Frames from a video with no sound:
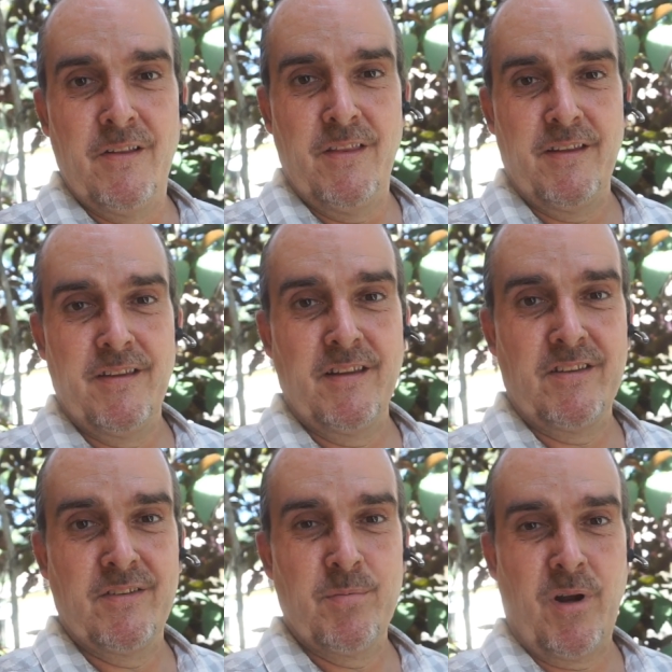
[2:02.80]
That
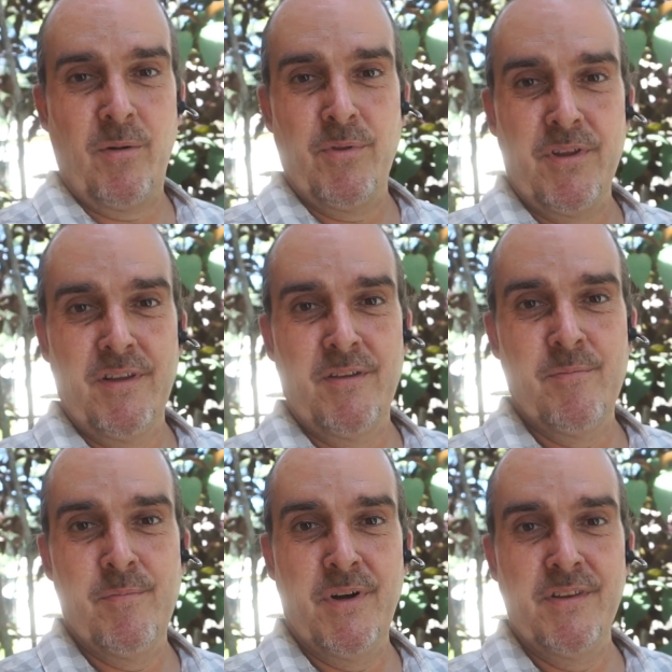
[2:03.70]
takes probably
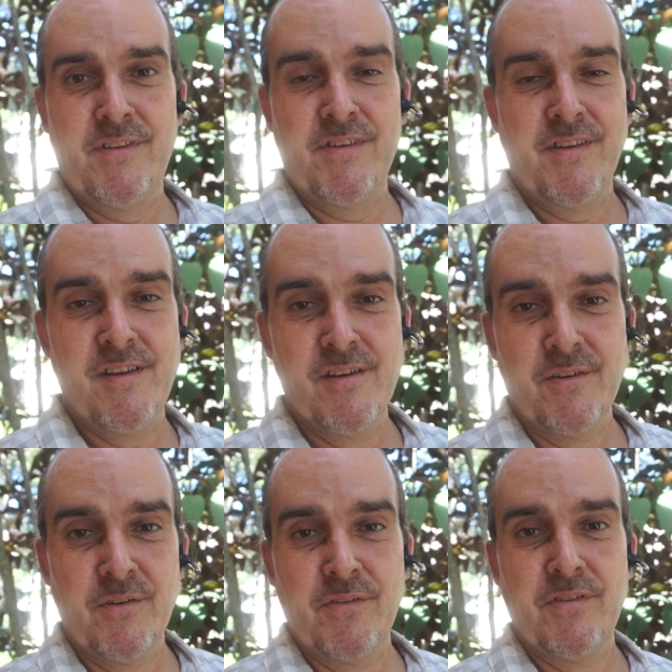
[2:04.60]
months,
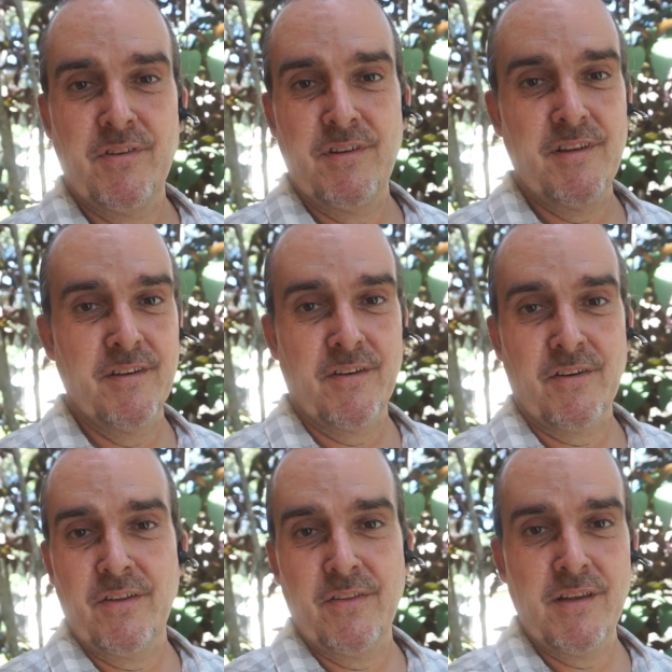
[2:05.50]
years, a
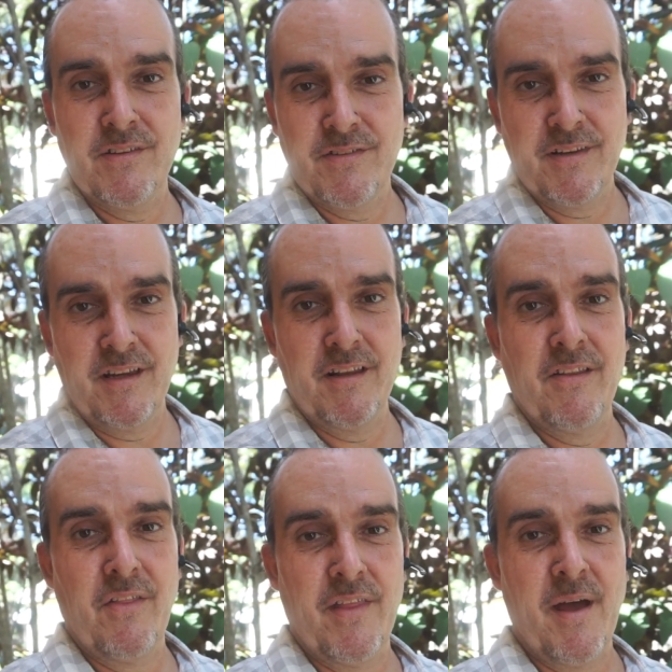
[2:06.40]
year at least to get
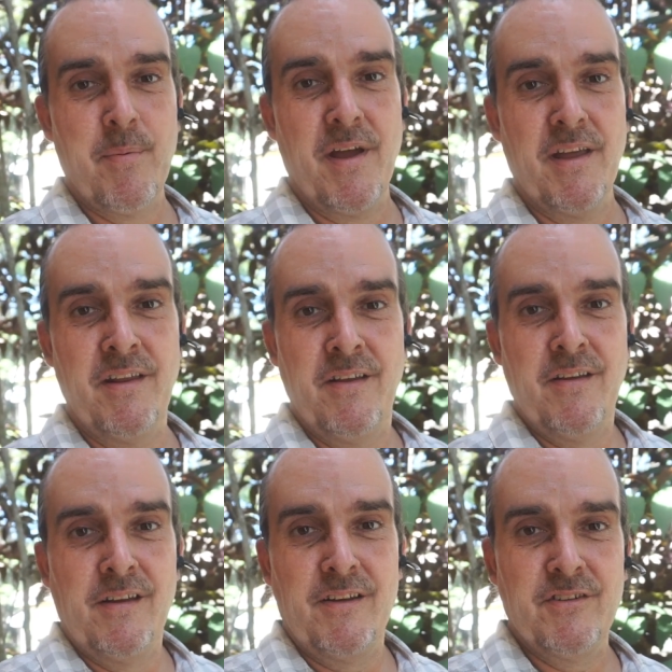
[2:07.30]
that bad
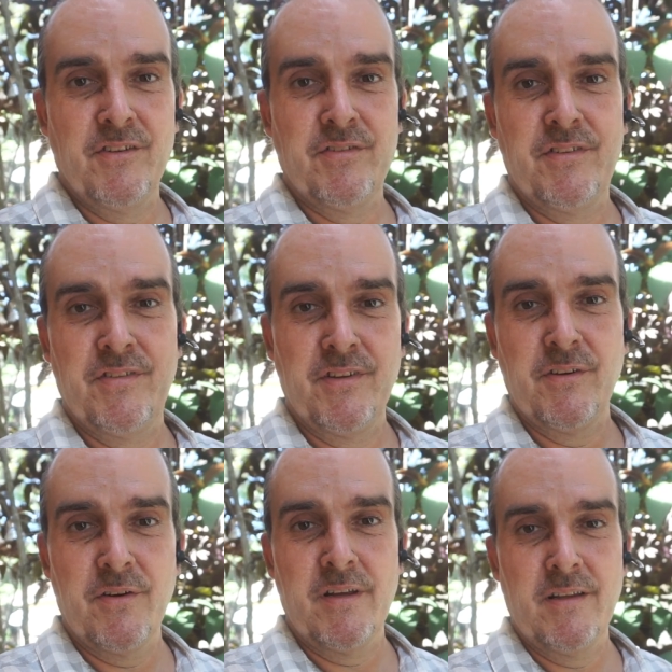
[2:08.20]
and just
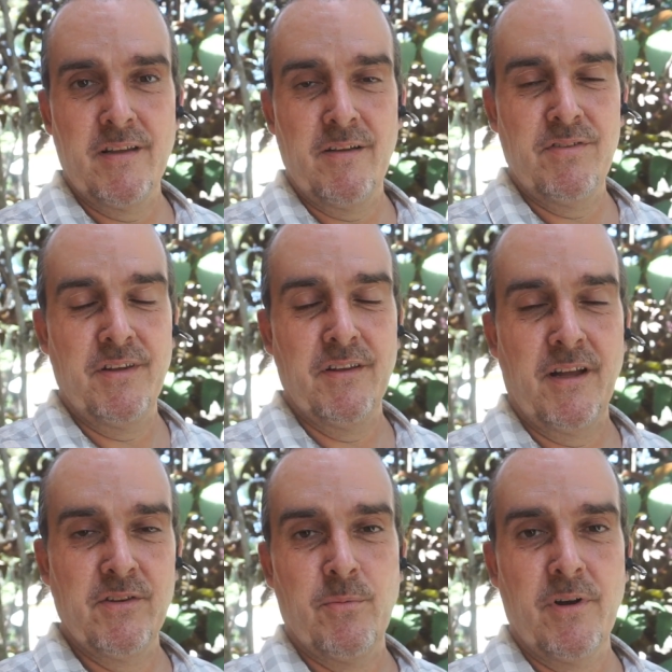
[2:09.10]
disintegrate. I've seen
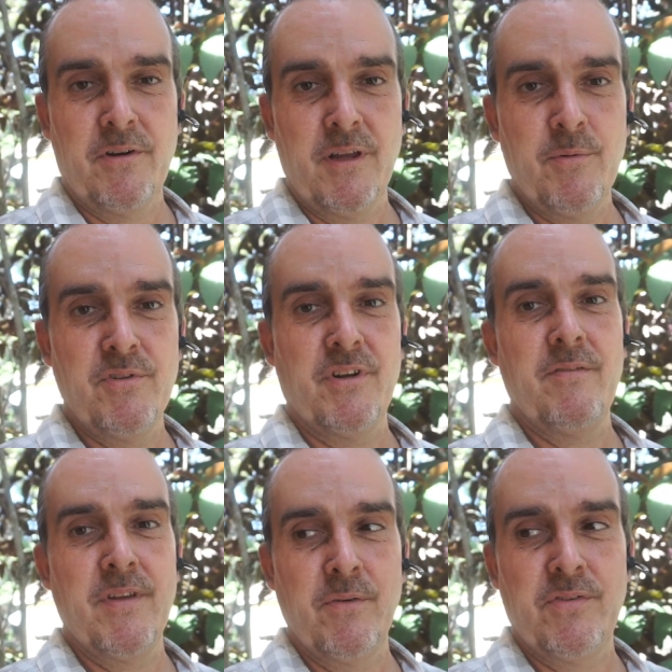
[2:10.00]
lots of water damage and
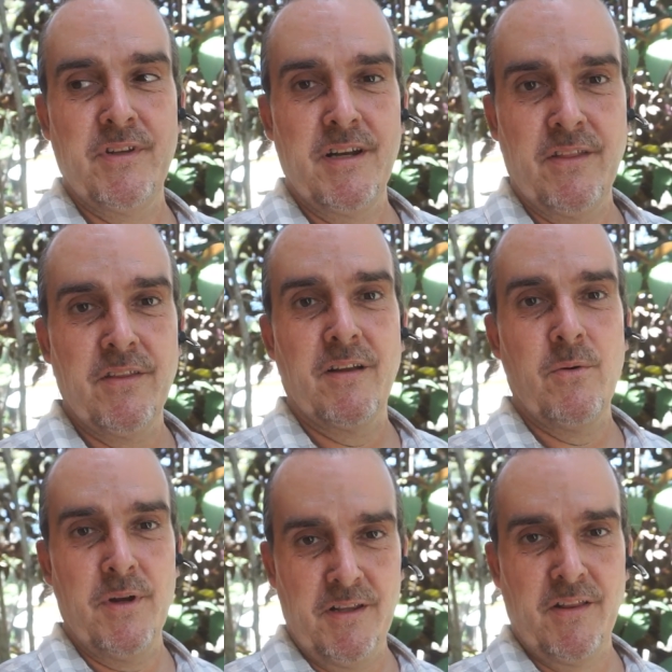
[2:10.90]
I've never seen anything
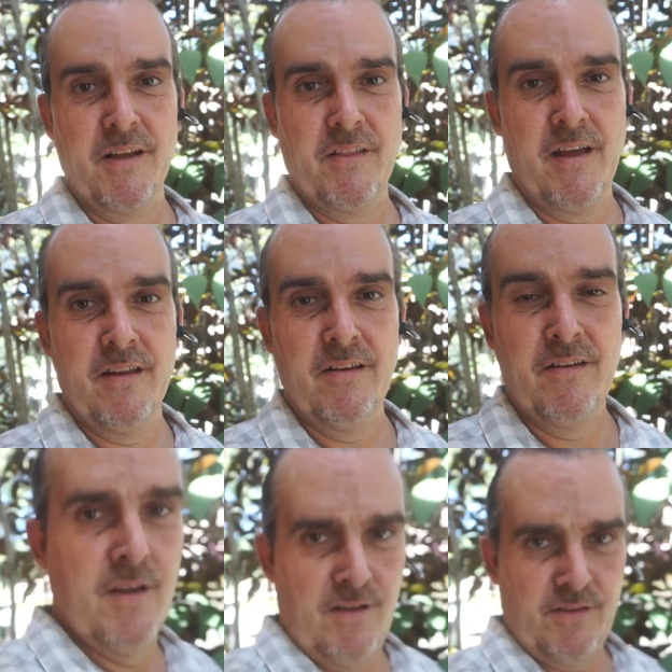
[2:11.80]
quite like that.
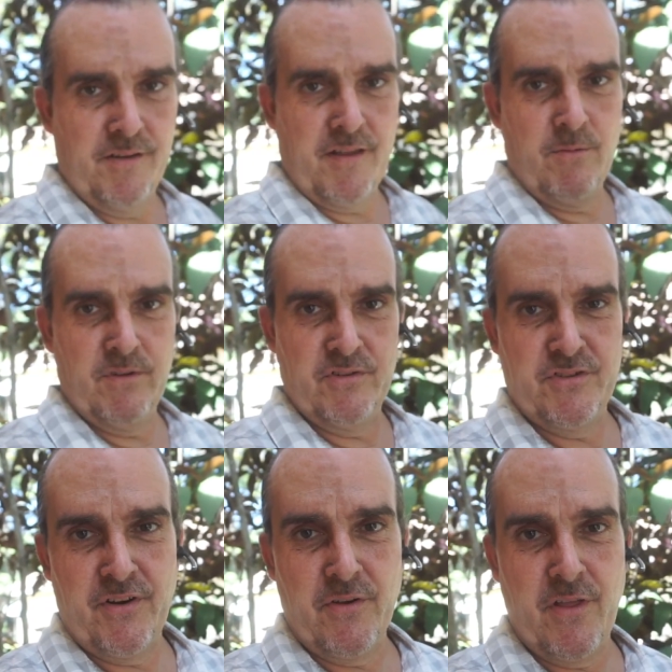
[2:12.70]
So I thought I would just
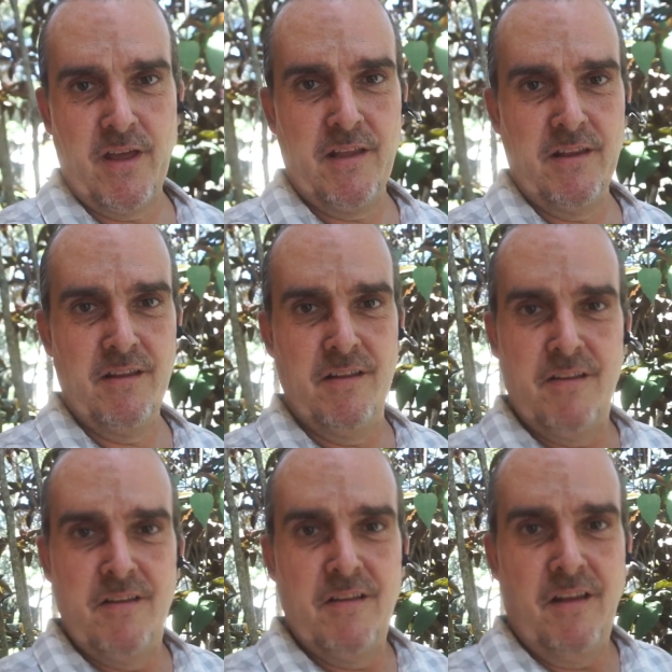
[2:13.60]
share that
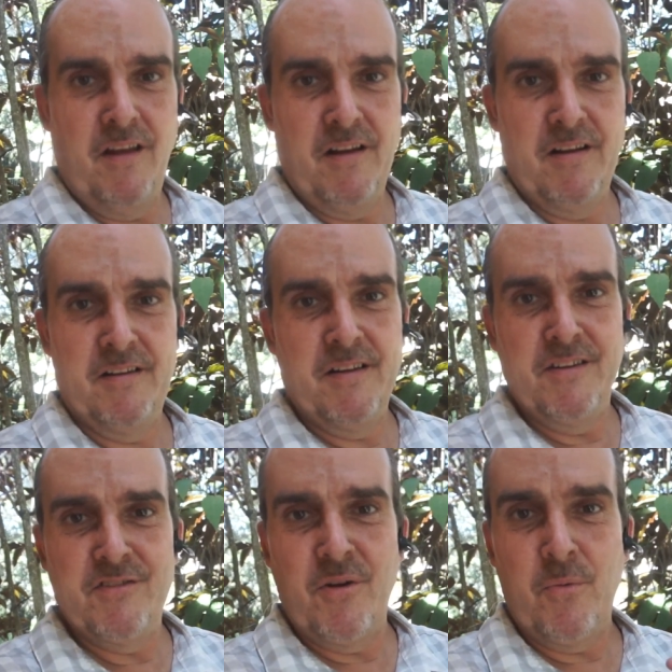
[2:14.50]

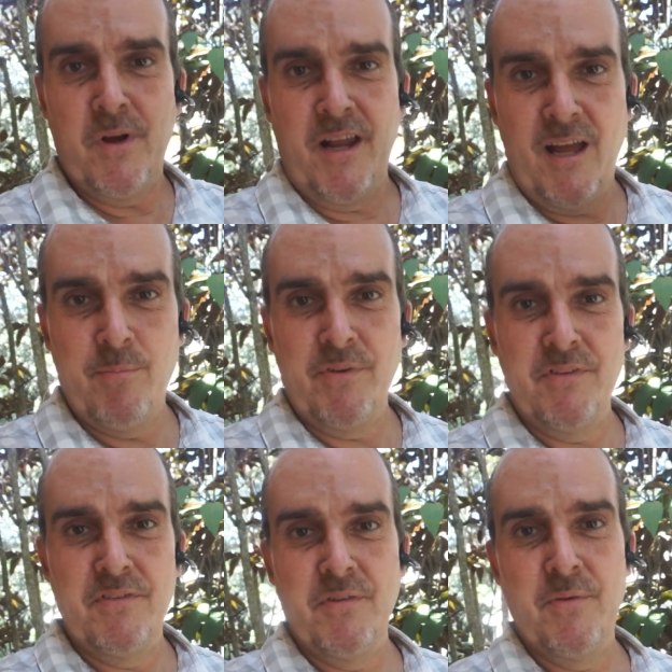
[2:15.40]
and show what
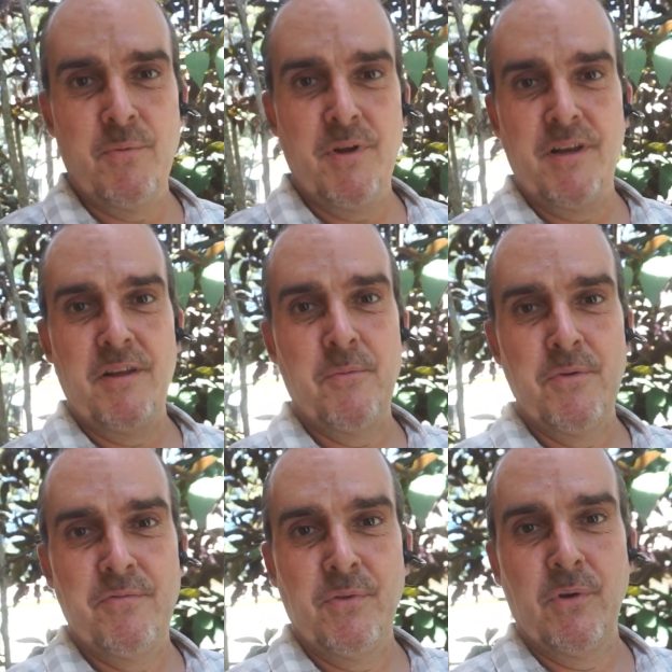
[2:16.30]
happens when a
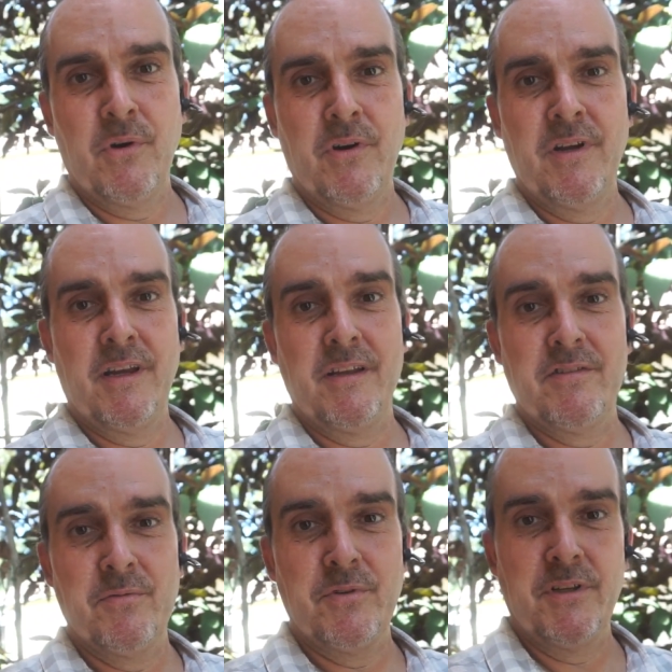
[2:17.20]
wood floor
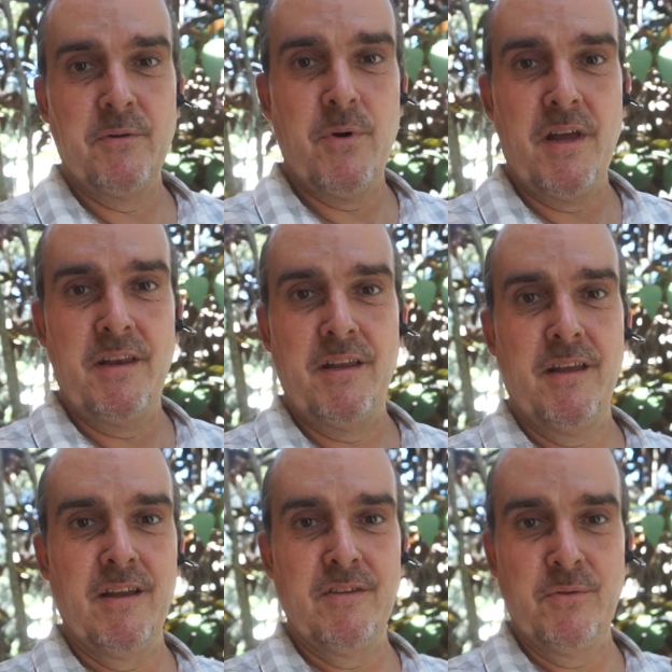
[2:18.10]
gets really wet
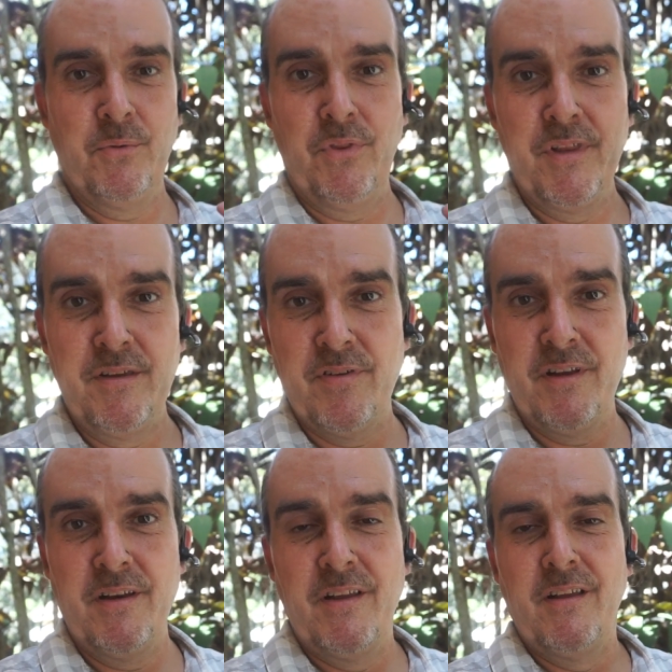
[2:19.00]
and you leave
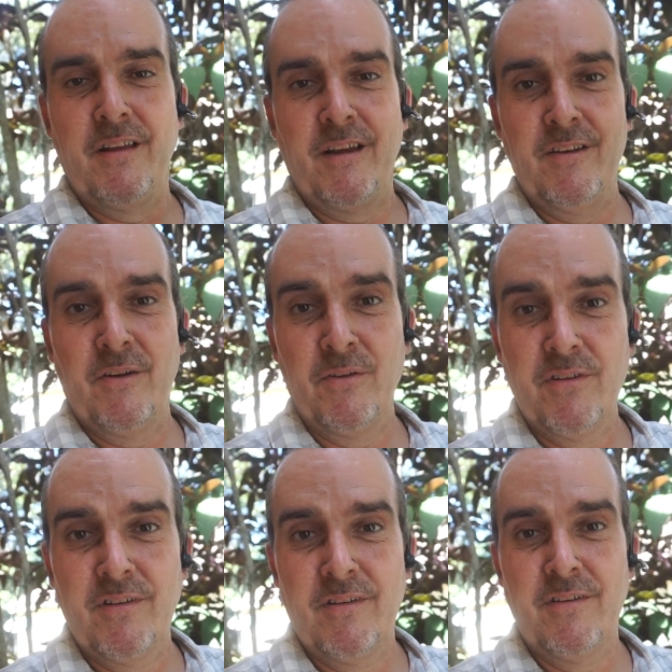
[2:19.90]
it and don't
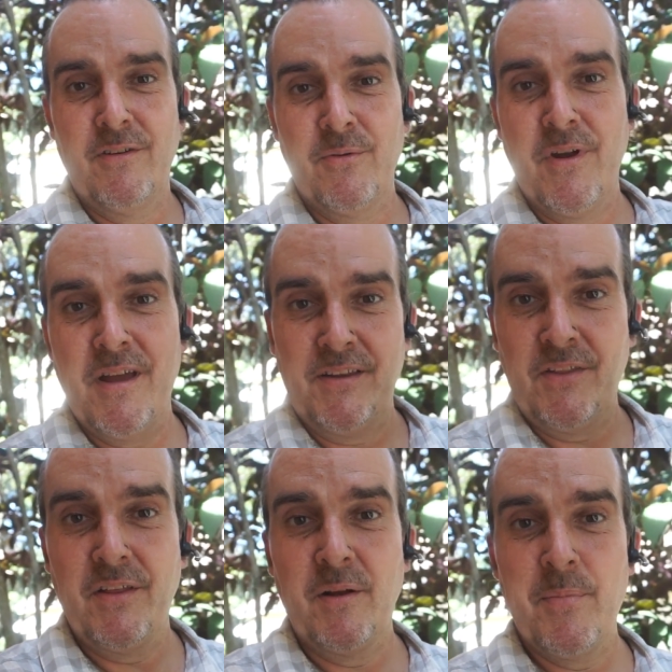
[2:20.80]
do
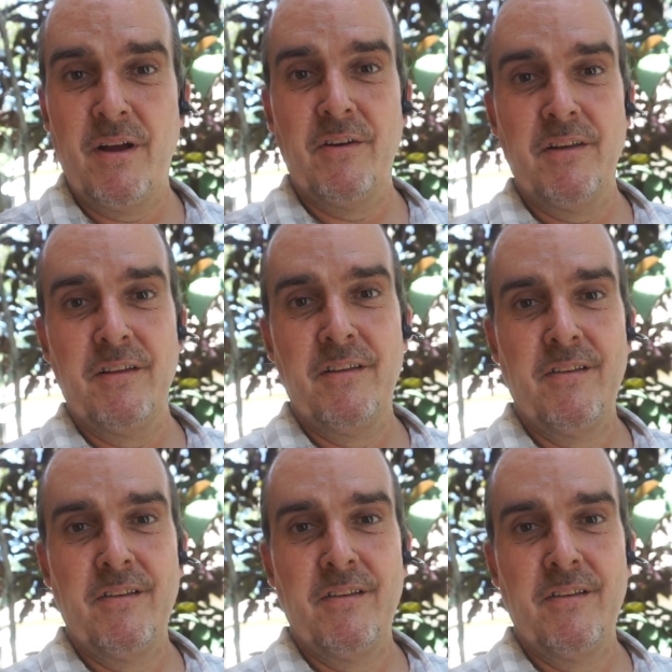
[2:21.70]
anything about it.